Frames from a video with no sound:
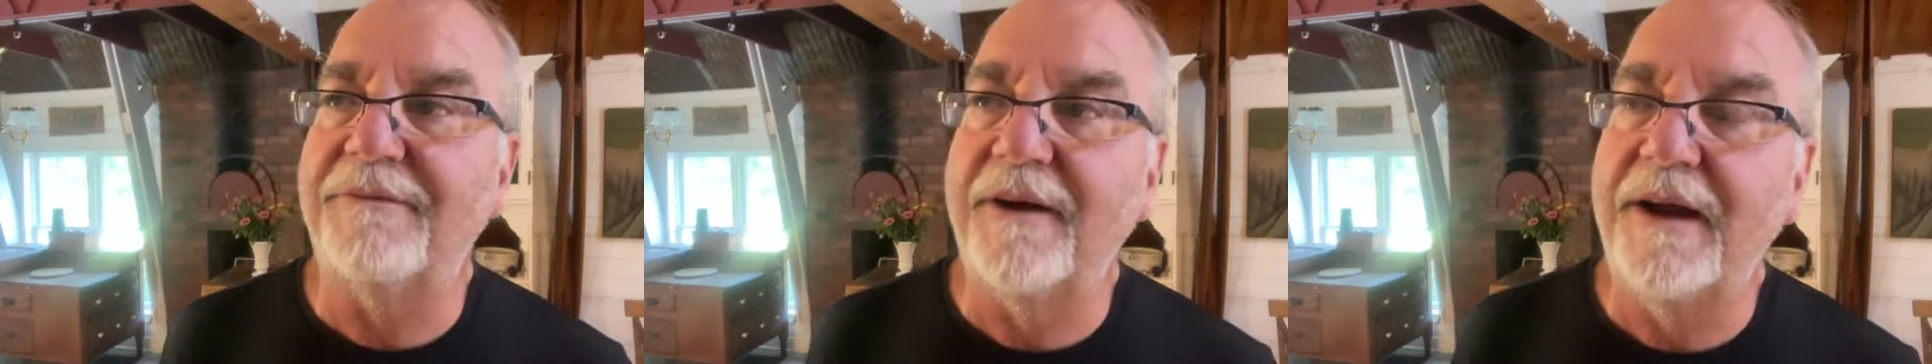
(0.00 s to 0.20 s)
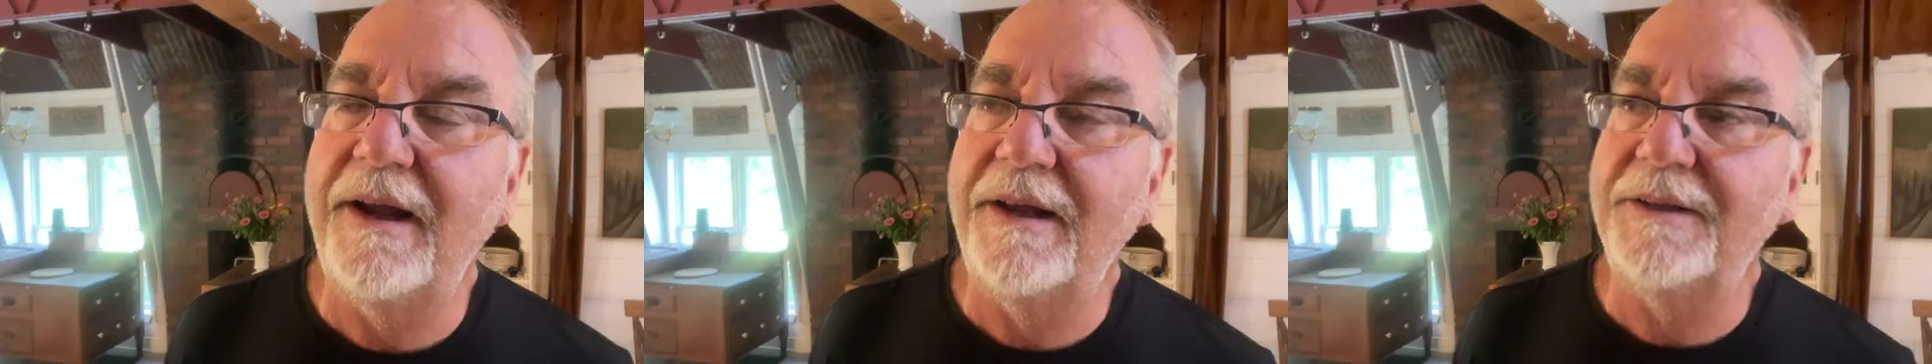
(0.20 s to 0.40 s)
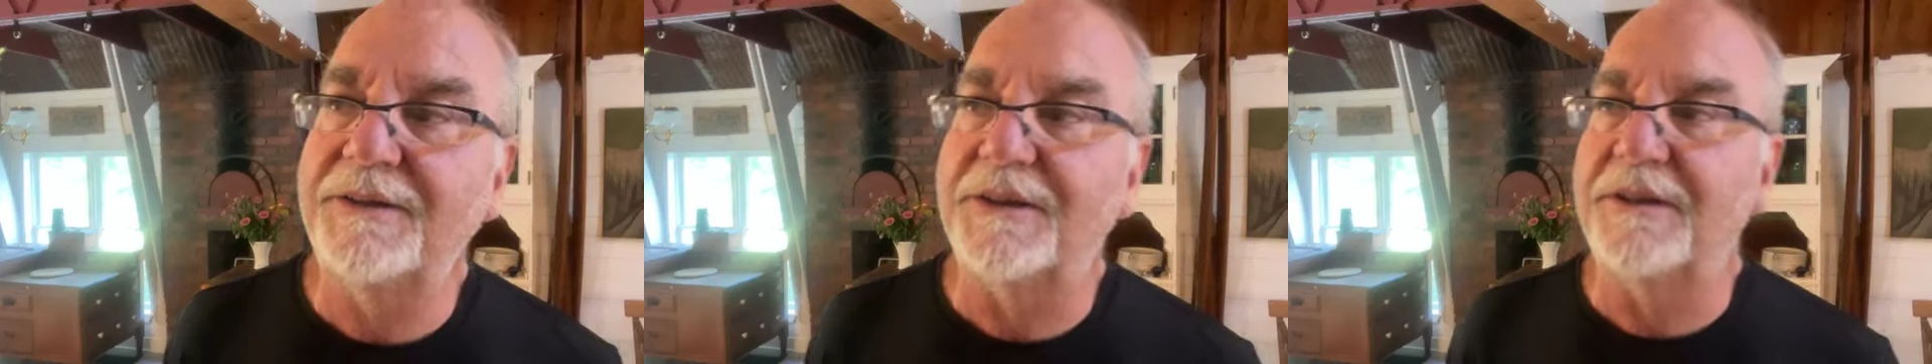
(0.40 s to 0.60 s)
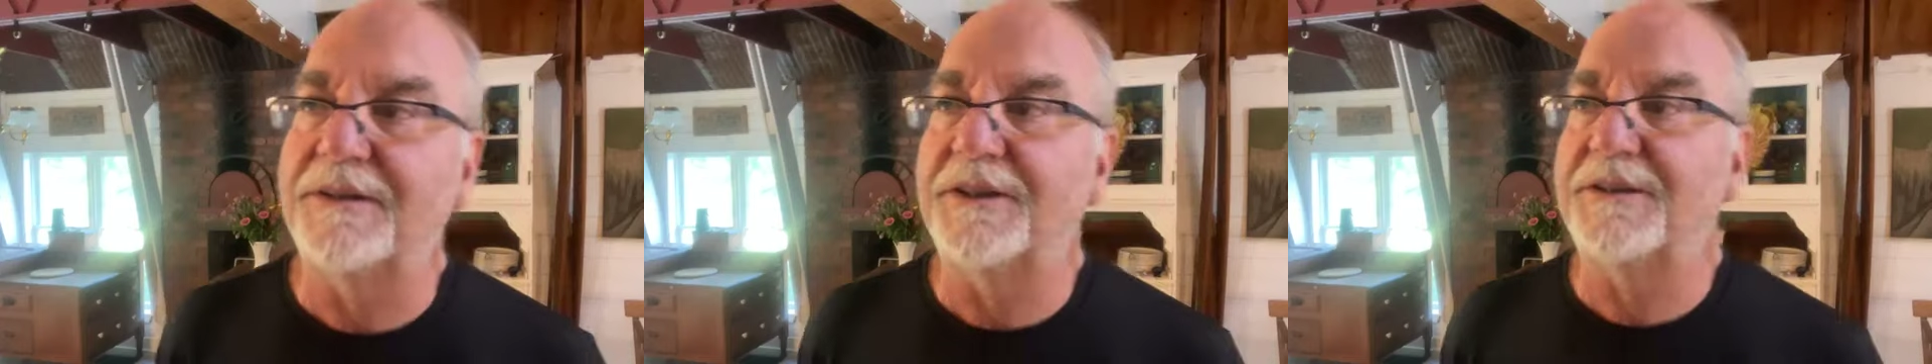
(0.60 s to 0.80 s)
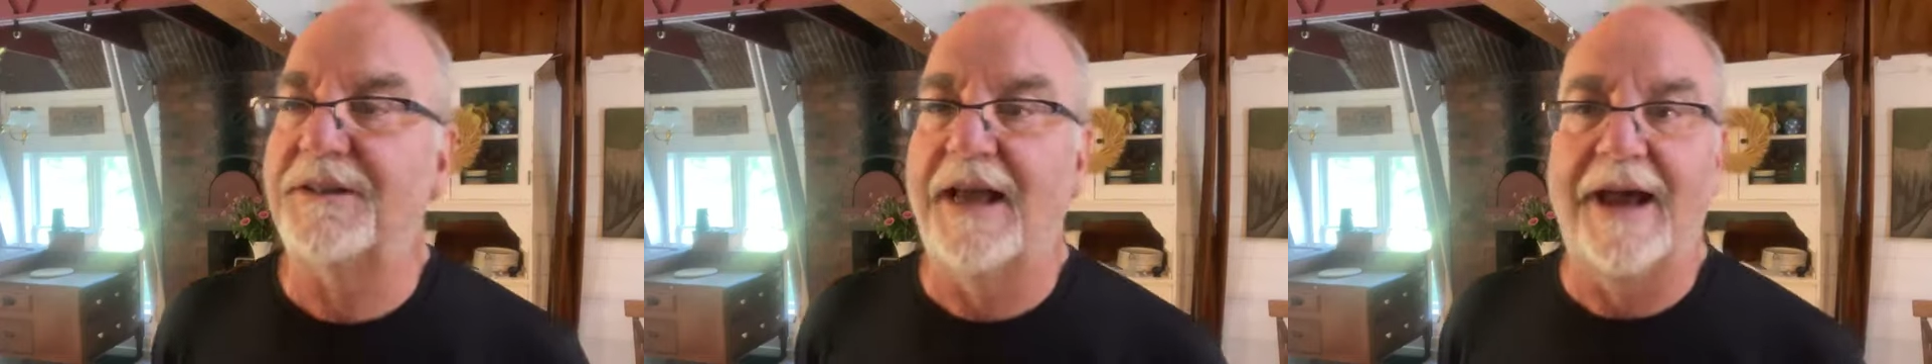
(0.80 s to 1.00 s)
my
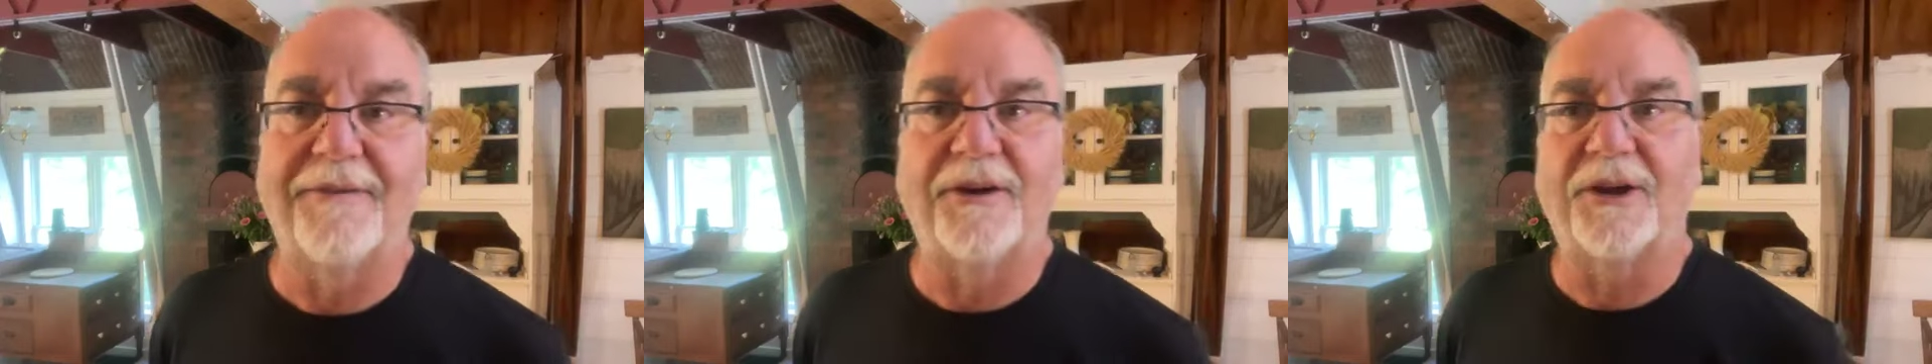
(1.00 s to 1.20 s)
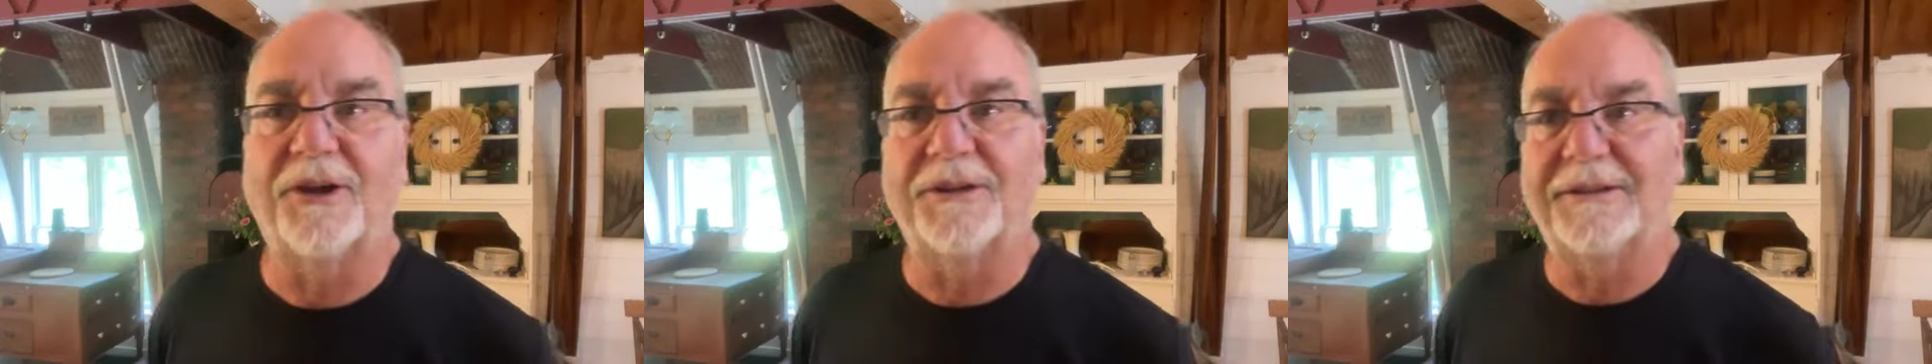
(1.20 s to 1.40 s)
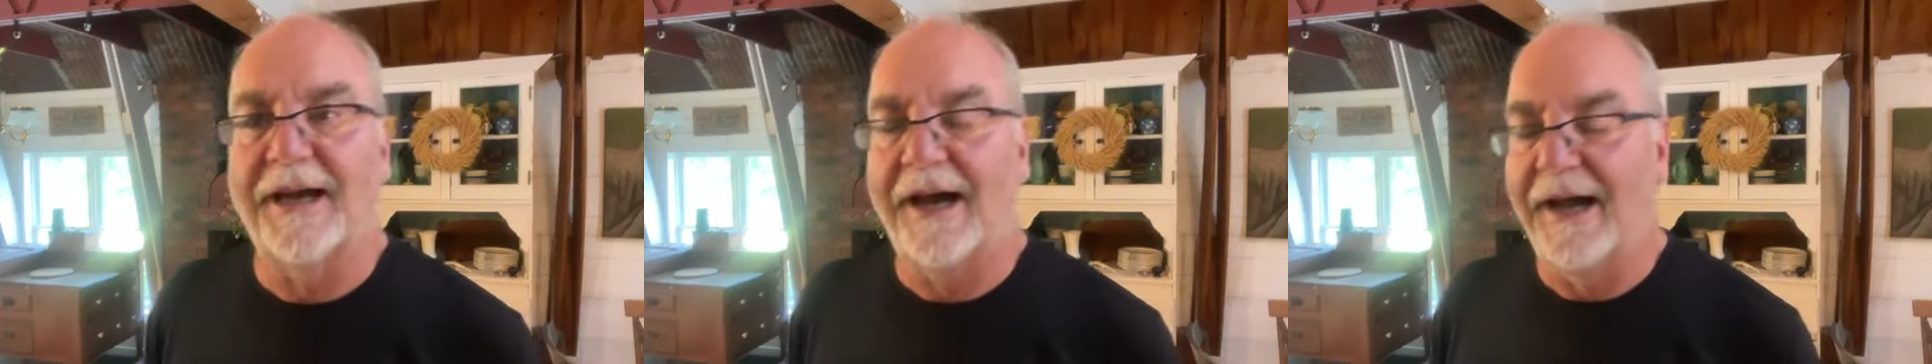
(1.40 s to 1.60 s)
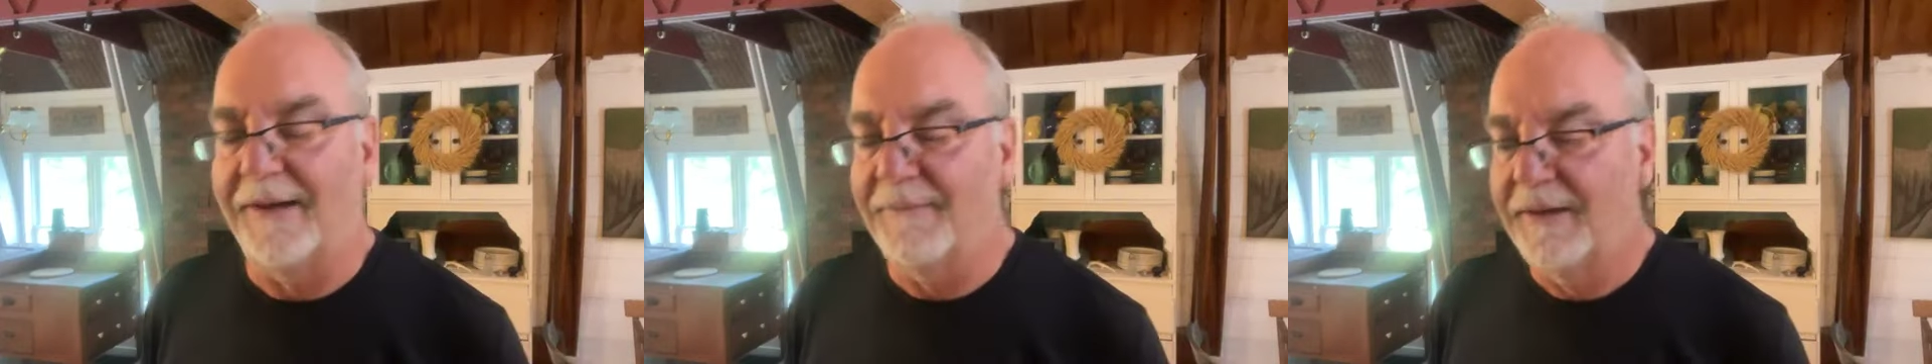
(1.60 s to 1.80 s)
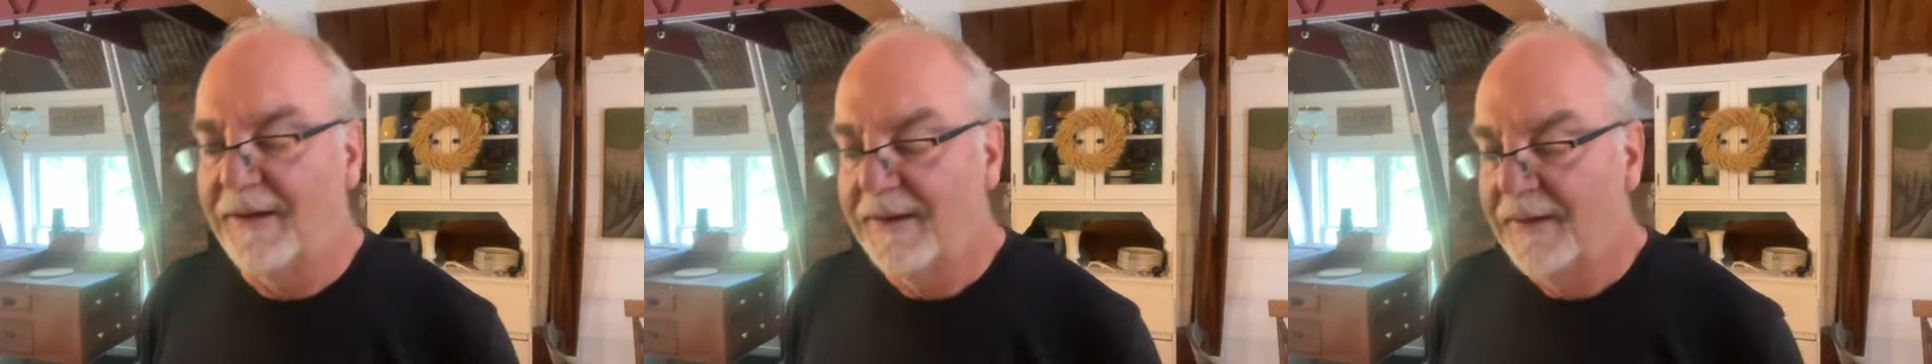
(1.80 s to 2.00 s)
friends, and just having a good
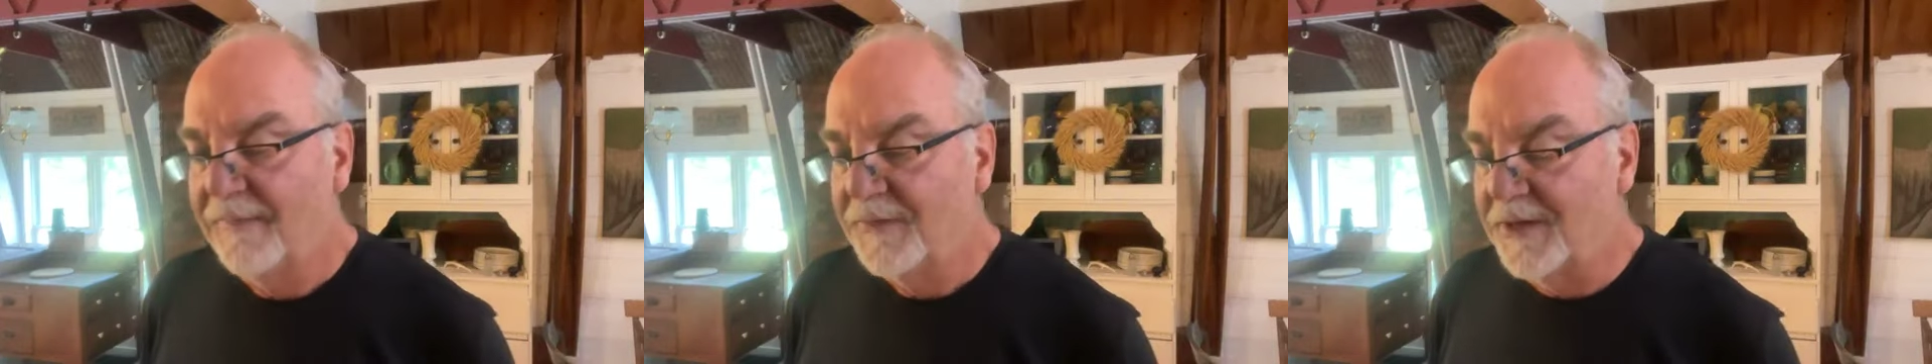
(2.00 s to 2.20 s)
time.